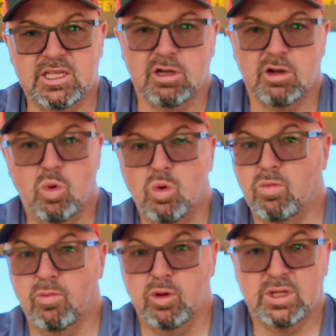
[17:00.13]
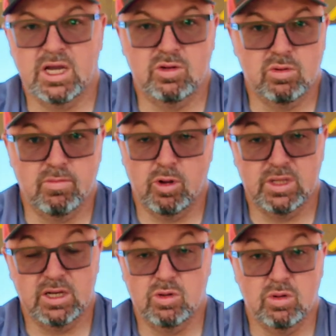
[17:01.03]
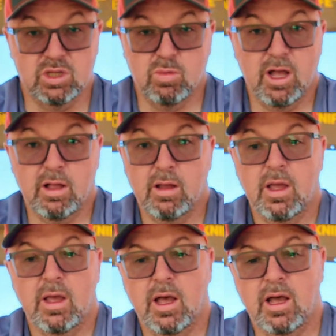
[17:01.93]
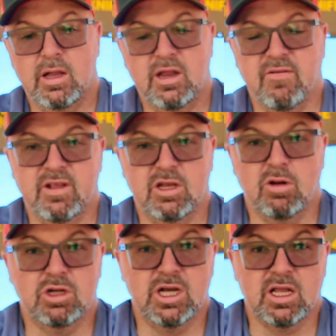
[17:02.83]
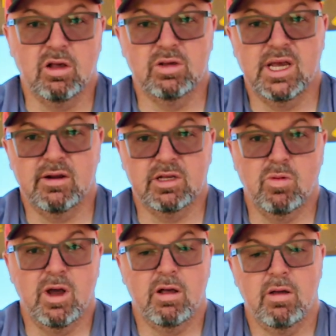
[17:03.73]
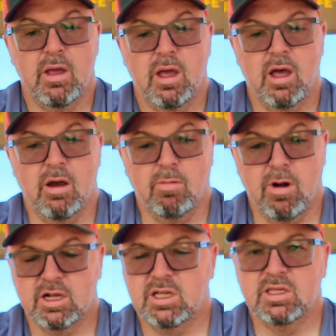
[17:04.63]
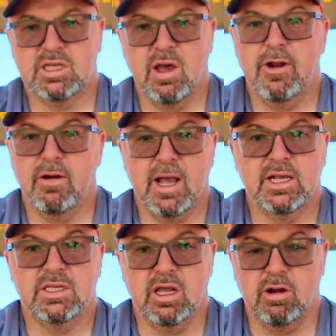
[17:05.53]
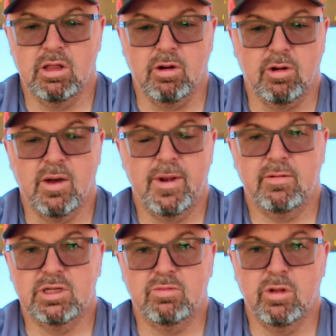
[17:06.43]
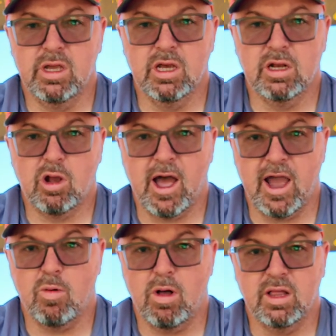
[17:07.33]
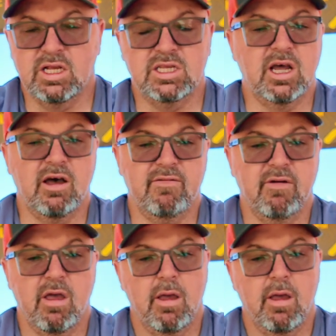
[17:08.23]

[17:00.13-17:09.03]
that's a cool multi-tool as well. Definitely to go check those out as well. ROXON's coming up, guys. They're coming out with some really good, high-quality stuff.